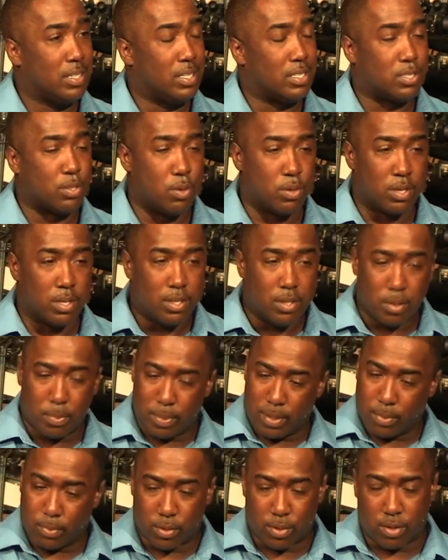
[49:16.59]
And so in a little
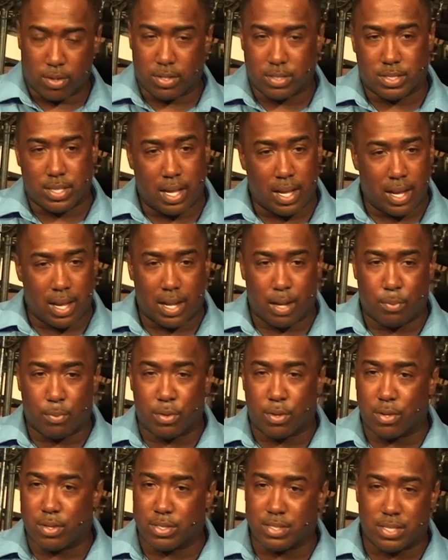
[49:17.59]
bit, we're going to stand and
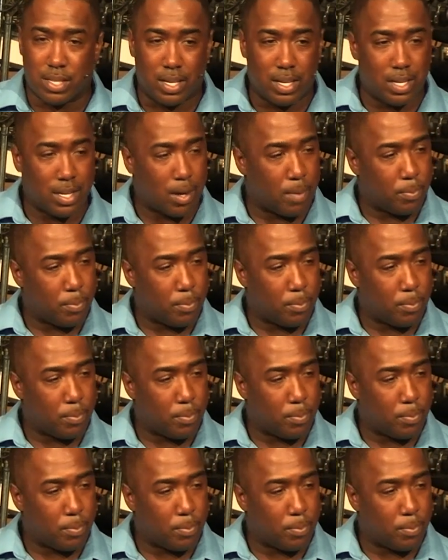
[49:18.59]
we're going to sing.